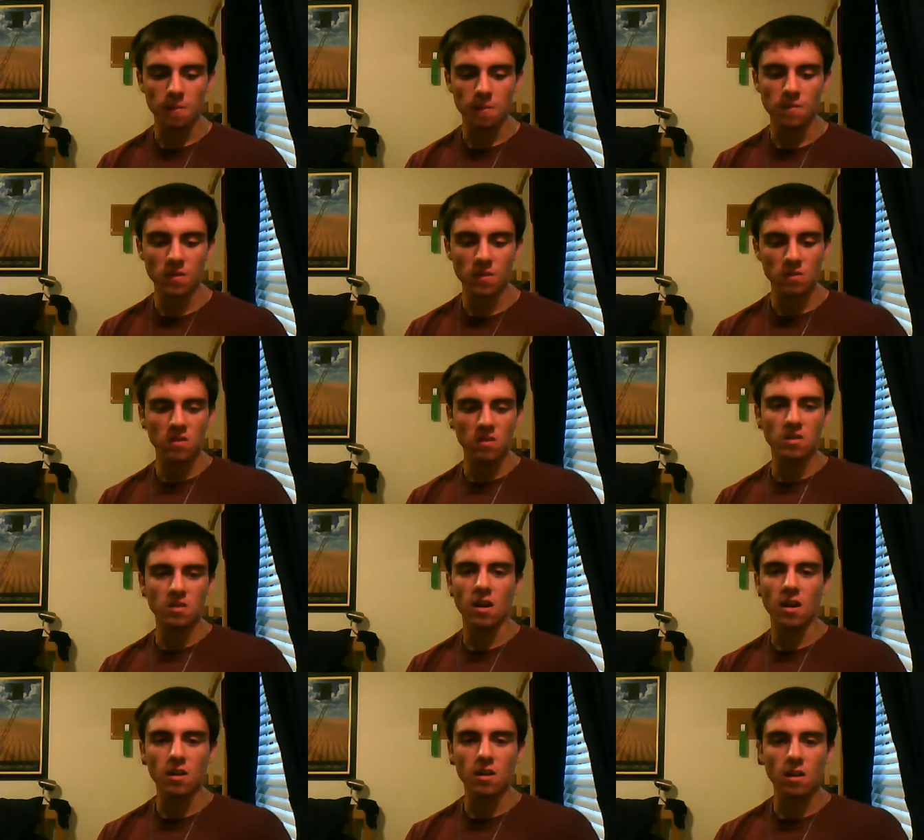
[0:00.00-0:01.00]
looked into
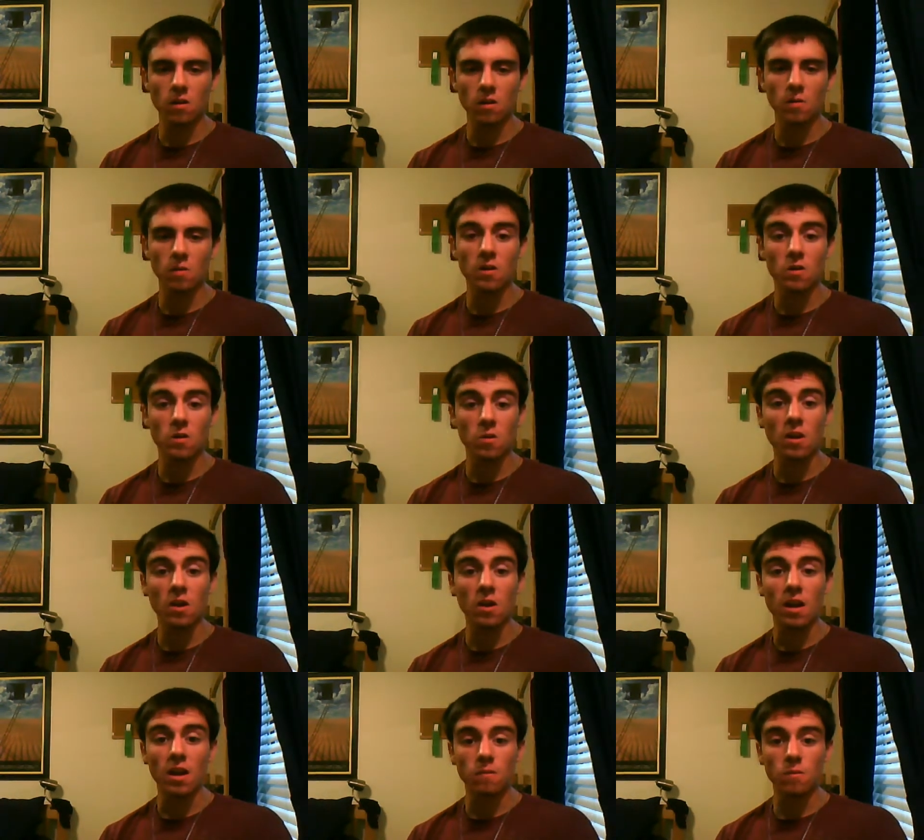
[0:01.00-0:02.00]
how to get a little bit
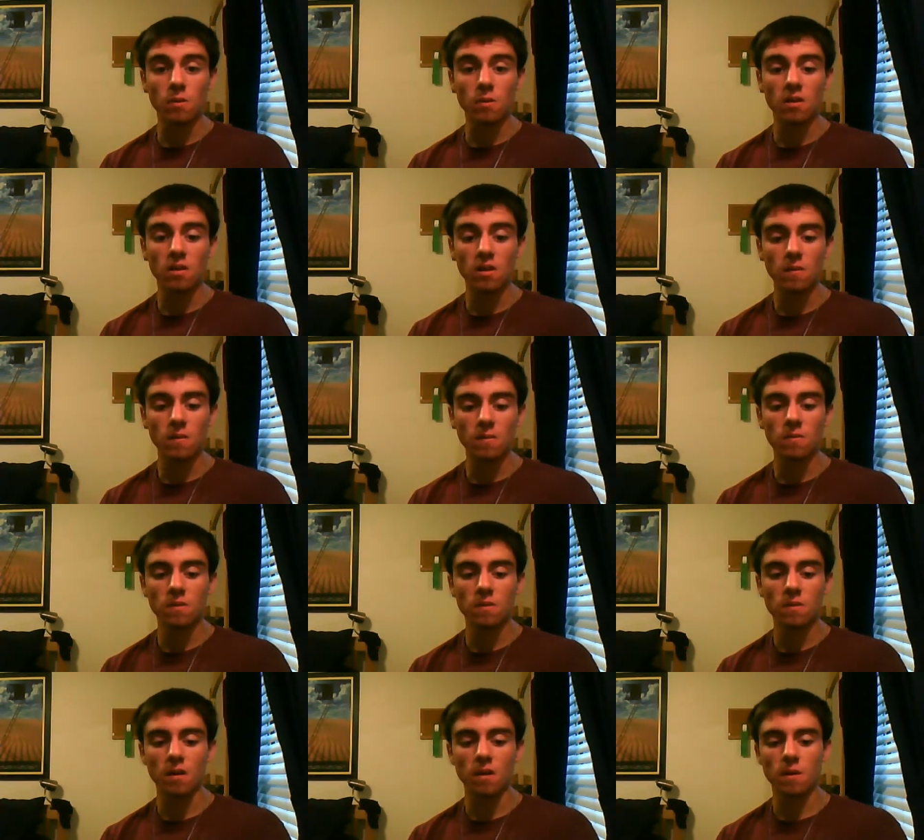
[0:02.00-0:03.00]
creative with it.
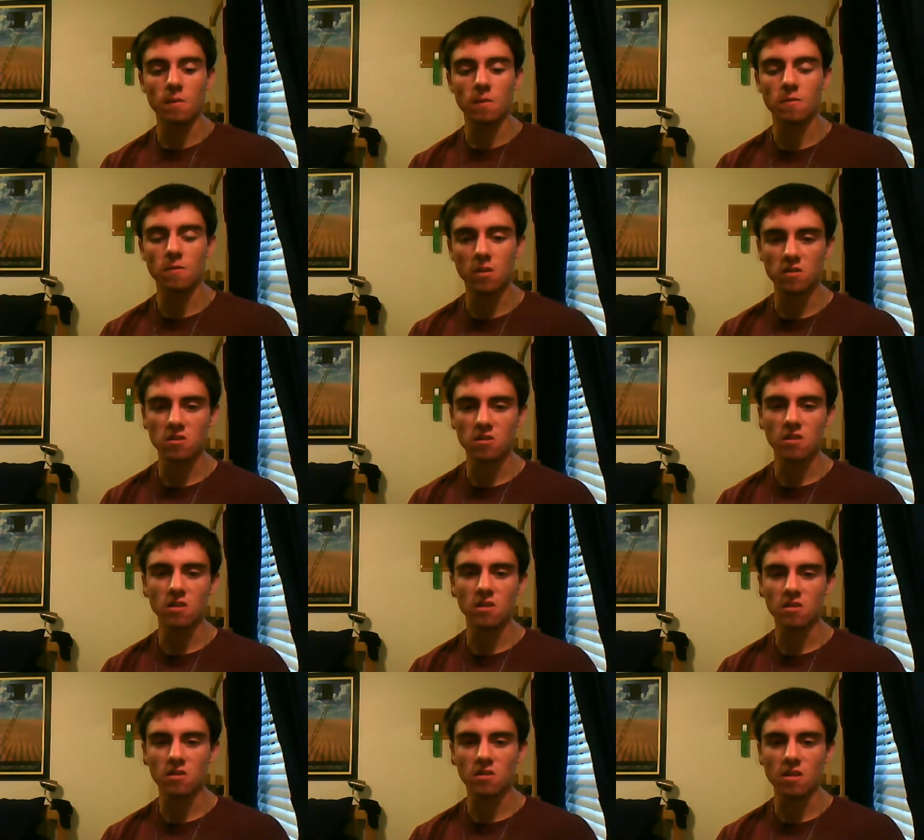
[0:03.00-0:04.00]
For
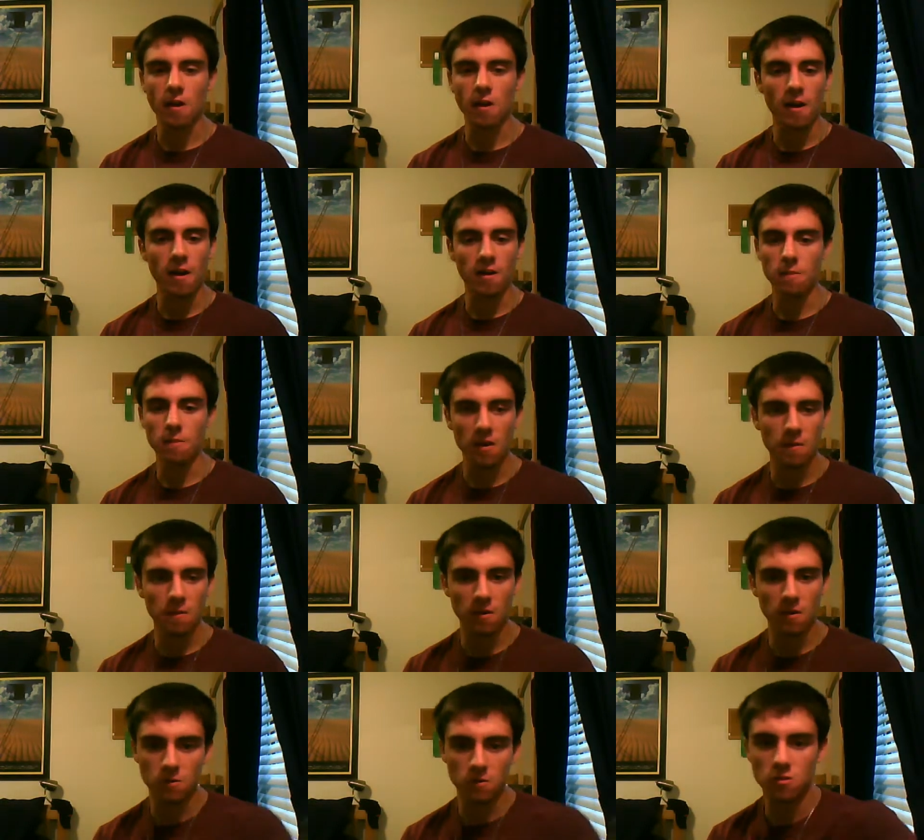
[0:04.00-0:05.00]
instance, I can make
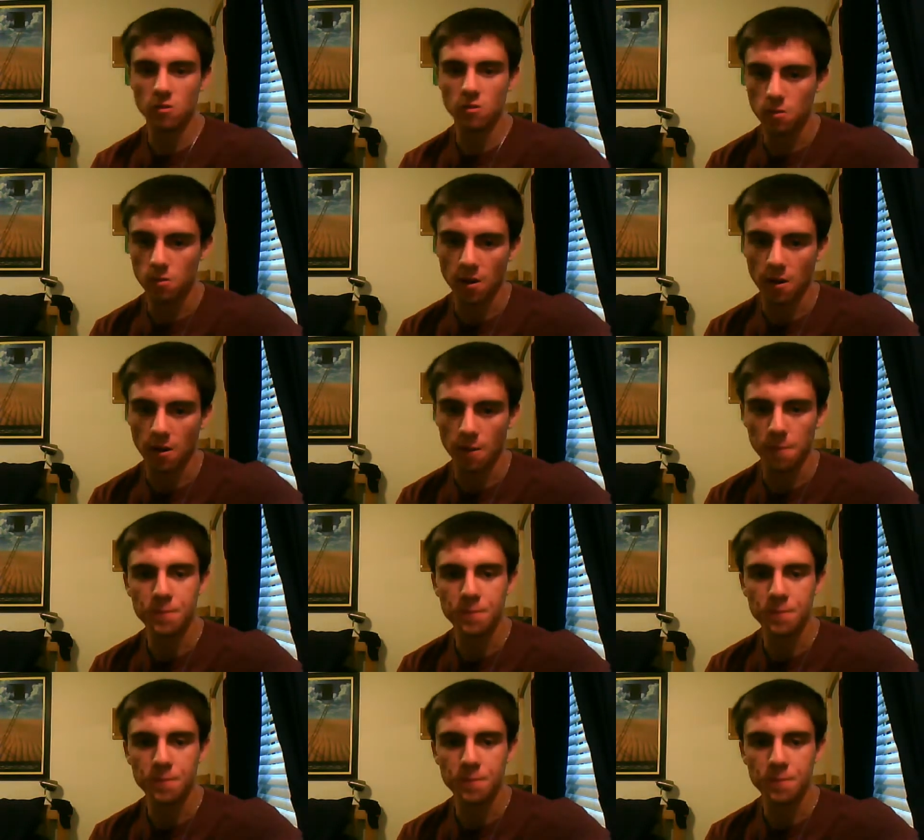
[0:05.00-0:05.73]
my own chew now.